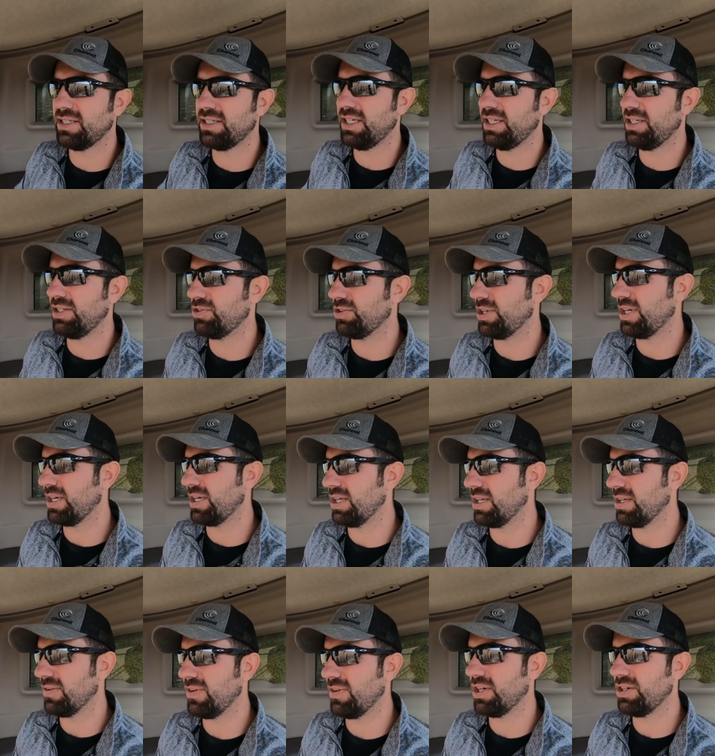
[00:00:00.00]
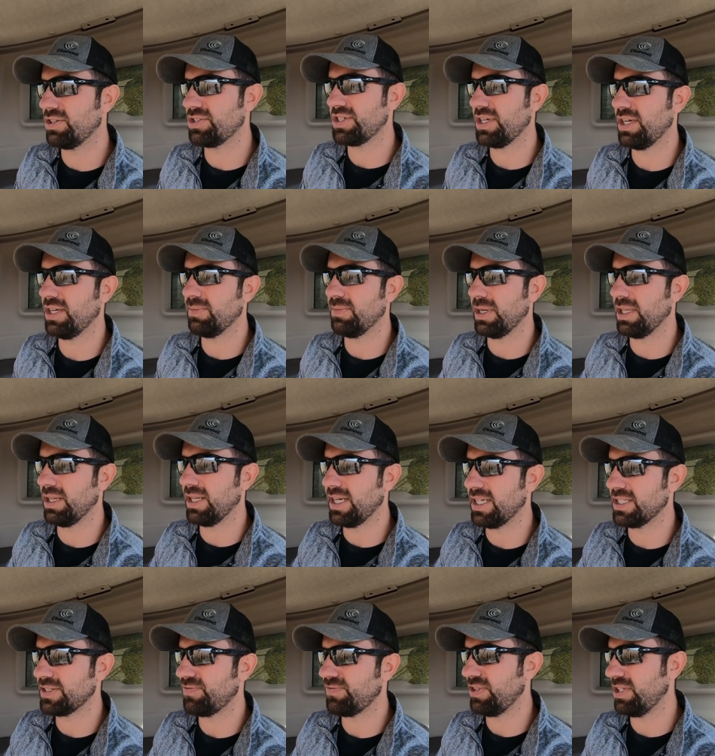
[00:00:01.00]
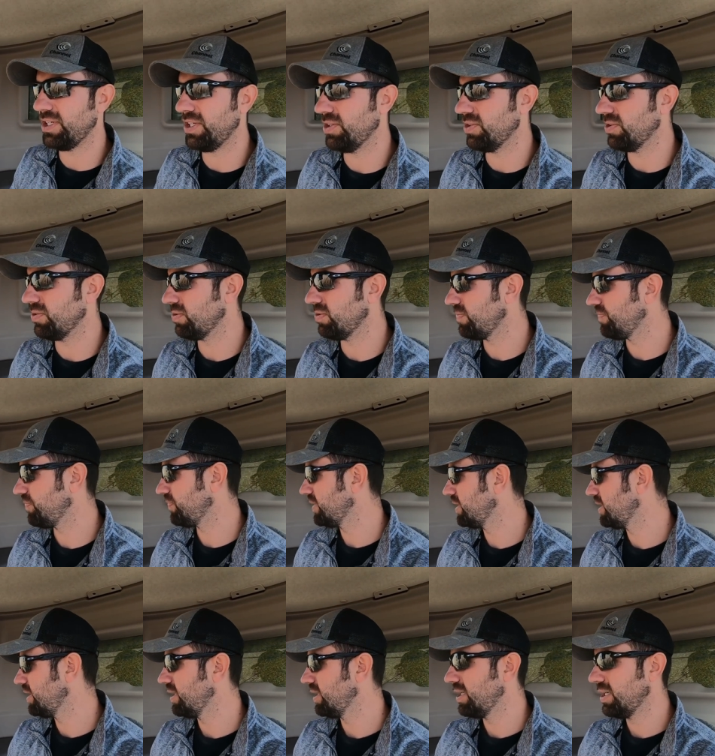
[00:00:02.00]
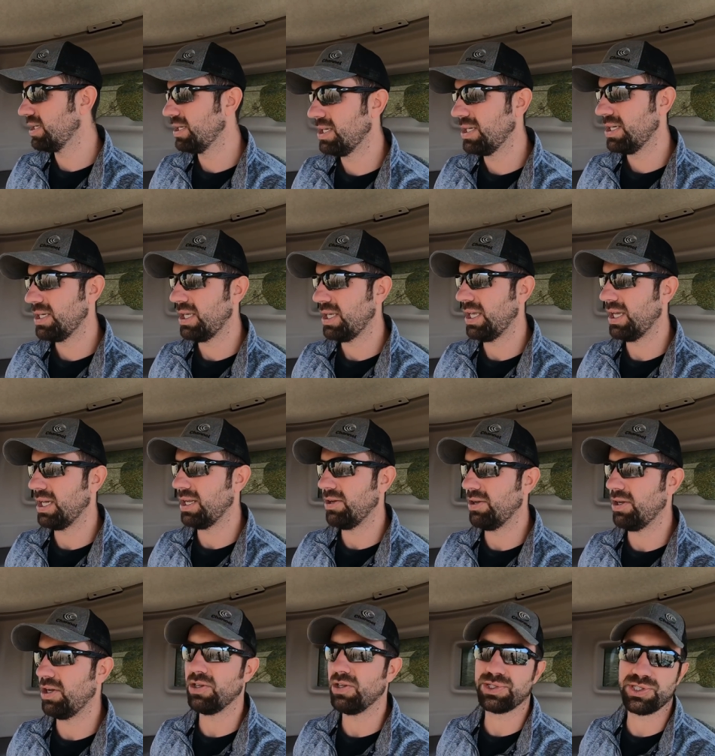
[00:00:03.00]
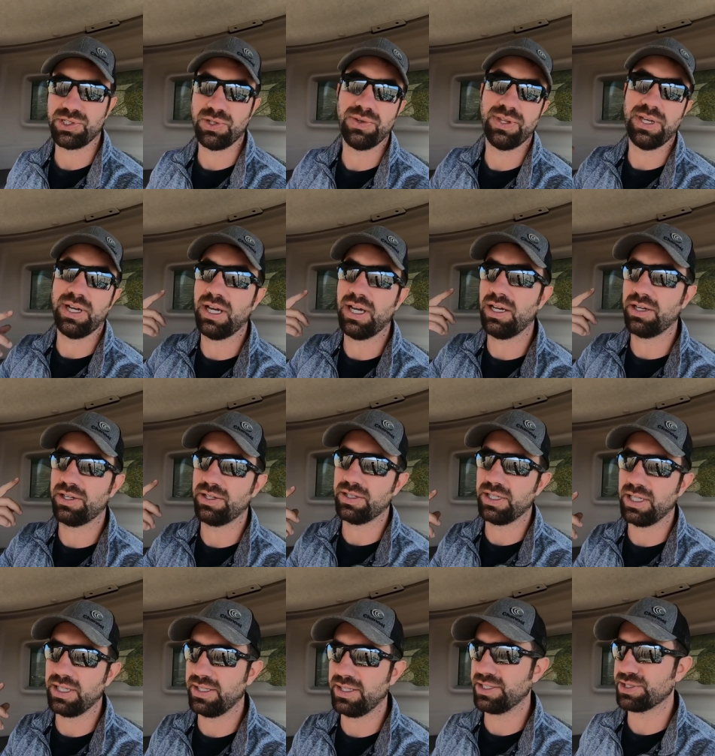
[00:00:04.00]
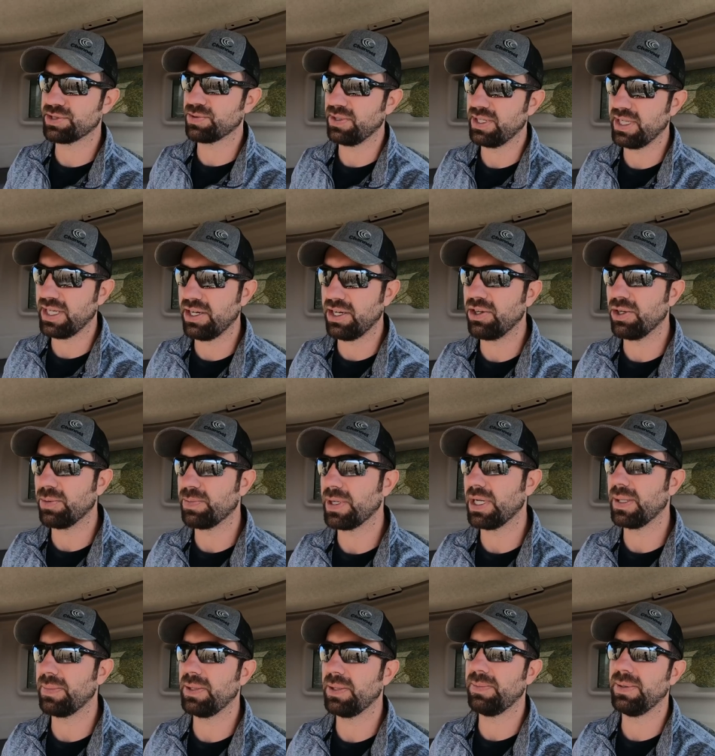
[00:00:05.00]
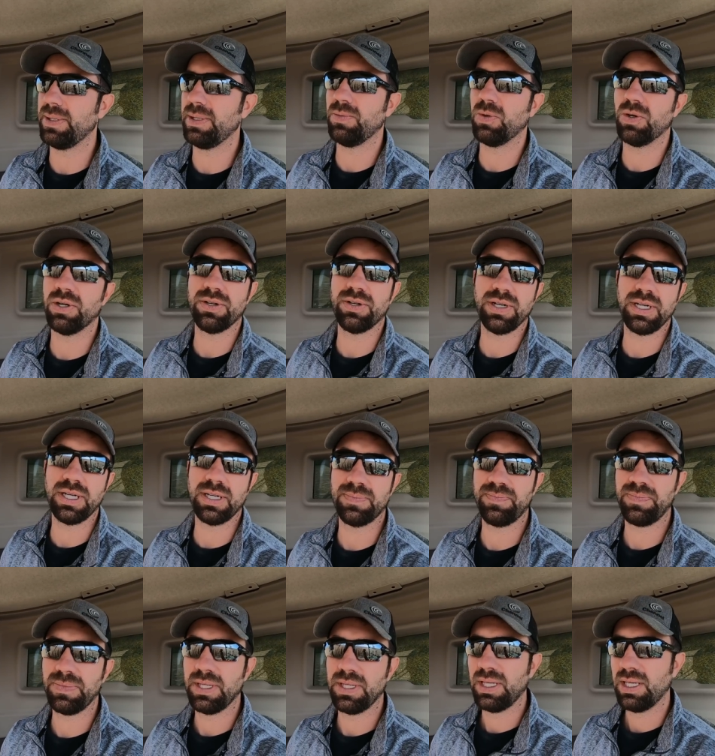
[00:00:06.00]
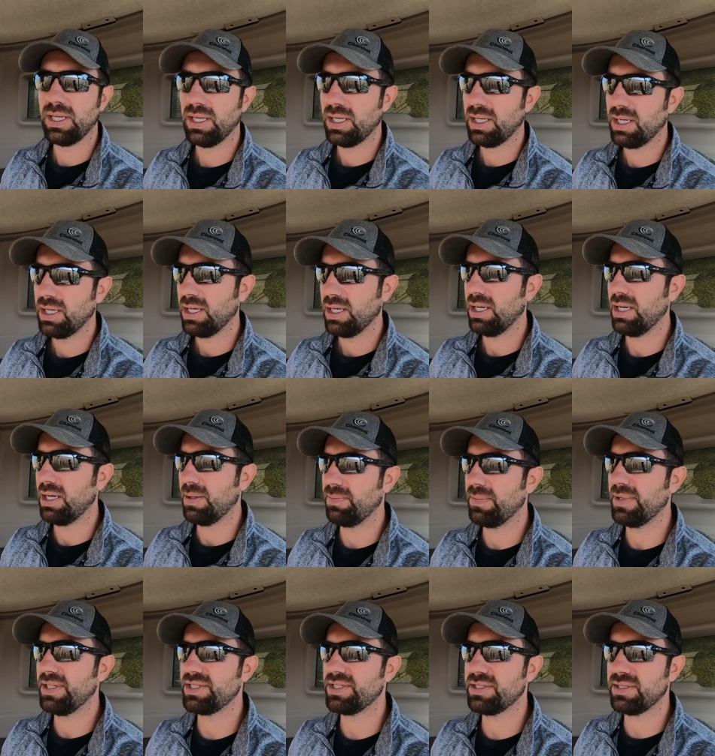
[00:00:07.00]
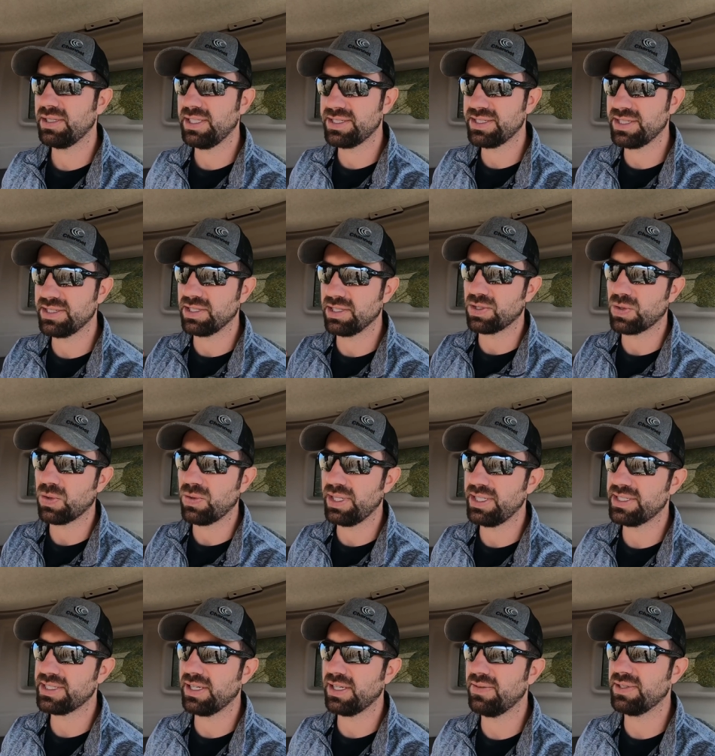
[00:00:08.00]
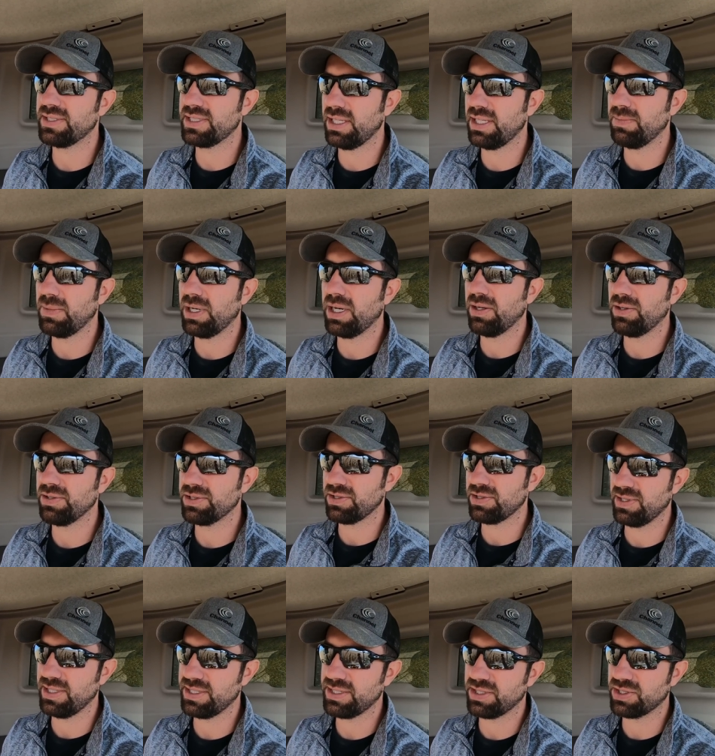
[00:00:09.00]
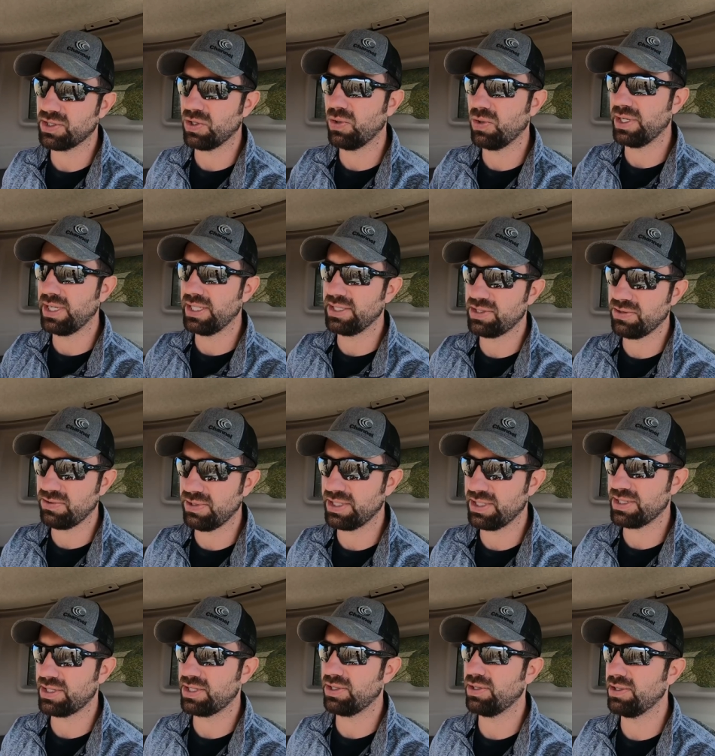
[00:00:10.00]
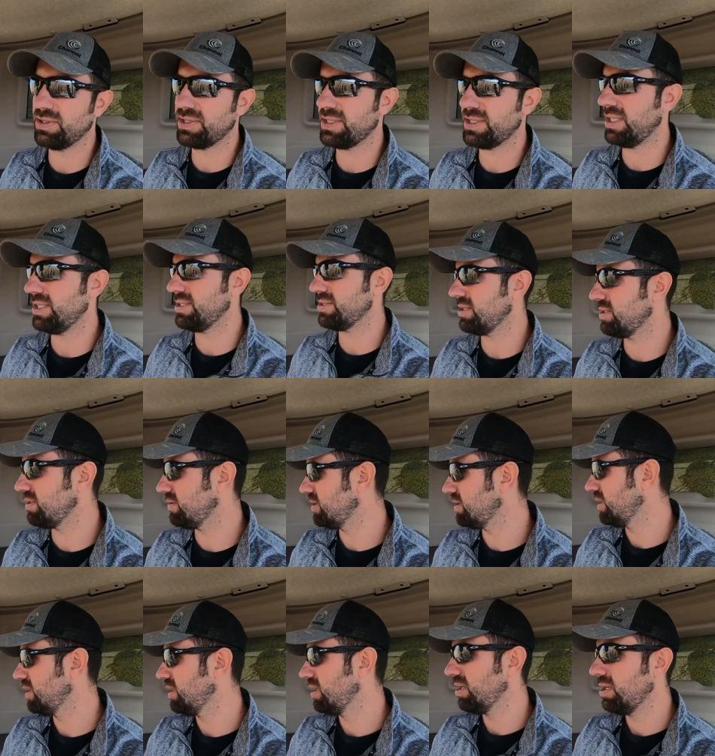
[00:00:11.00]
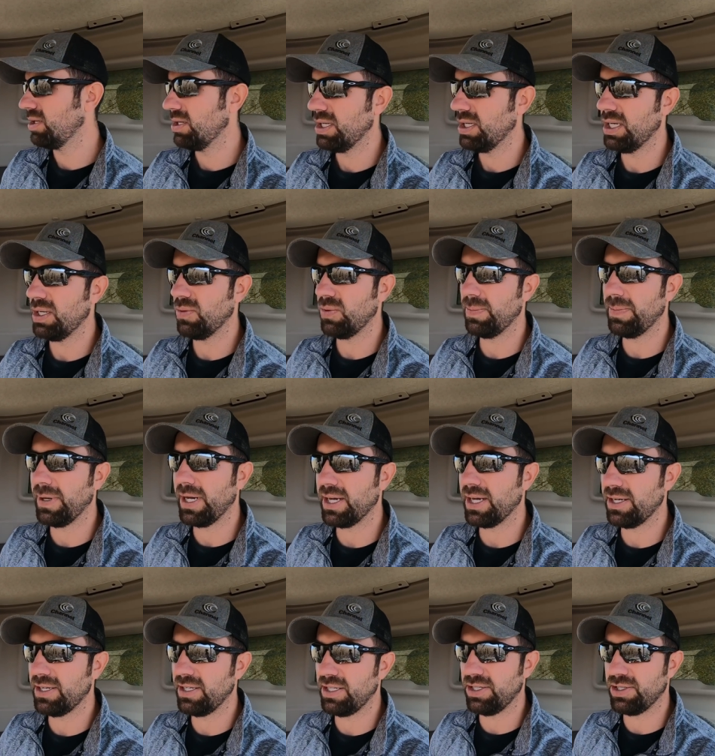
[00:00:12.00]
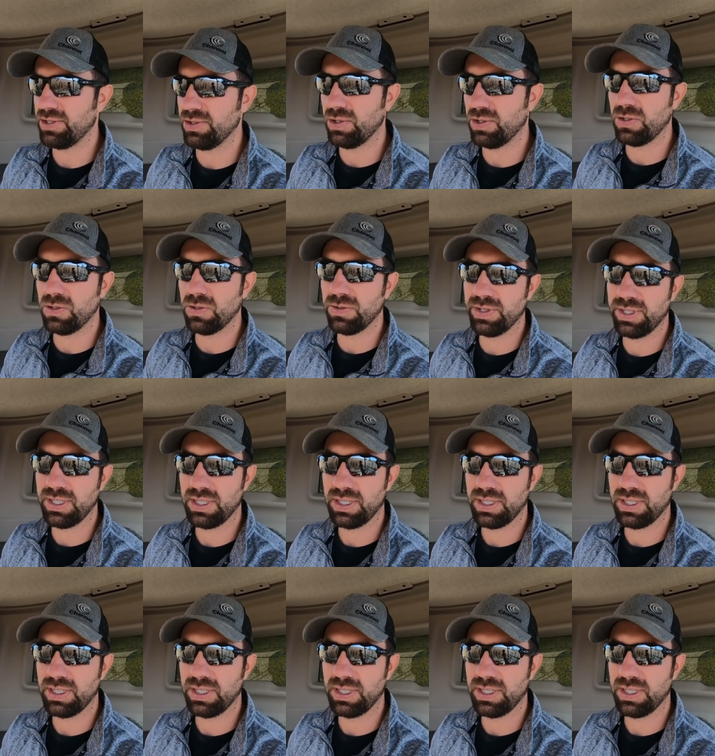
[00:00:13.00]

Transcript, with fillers: clean grain elevator chain in my last video, and also the auger on this one now, you'll probably be wondering, this is a 2017 model, so this is going into its third season. We bought it a year old.